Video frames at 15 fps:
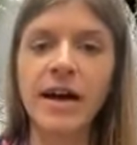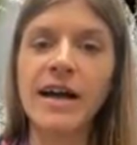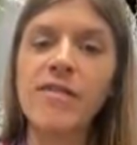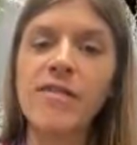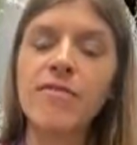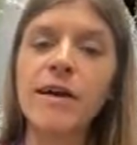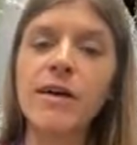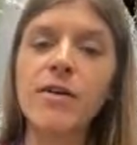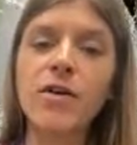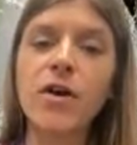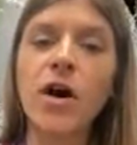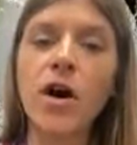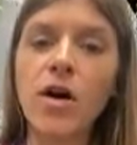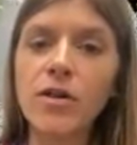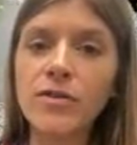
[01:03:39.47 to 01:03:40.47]
I felt
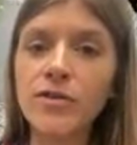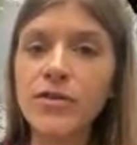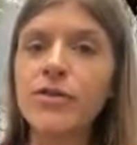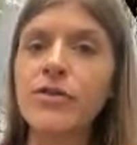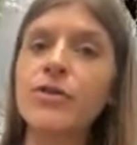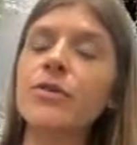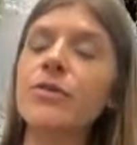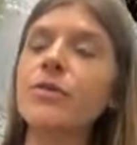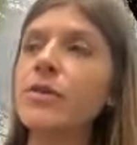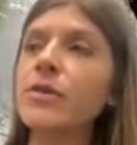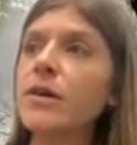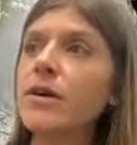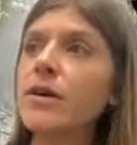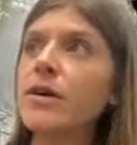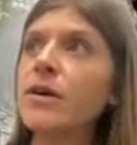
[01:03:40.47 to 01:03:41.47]
called to
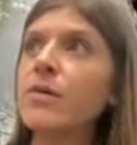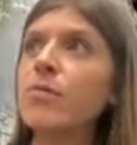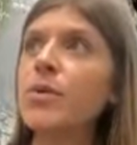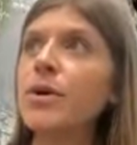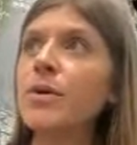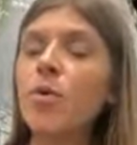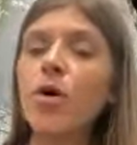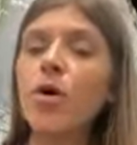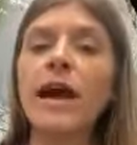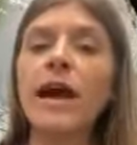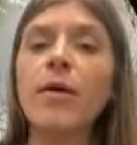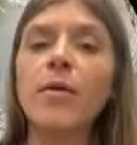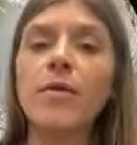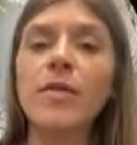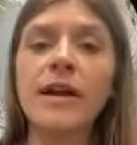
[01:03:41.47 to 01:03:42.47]
put more
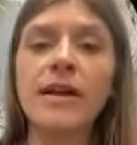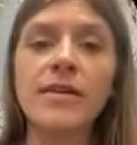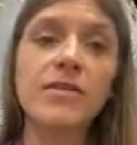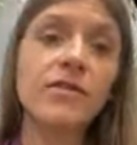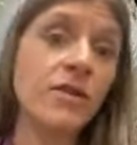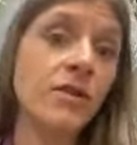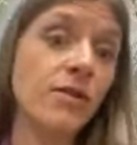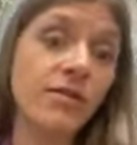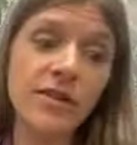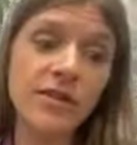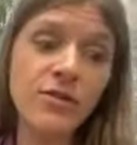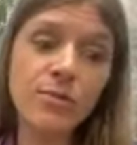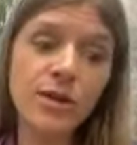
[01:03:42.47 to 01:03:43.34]
out there. So this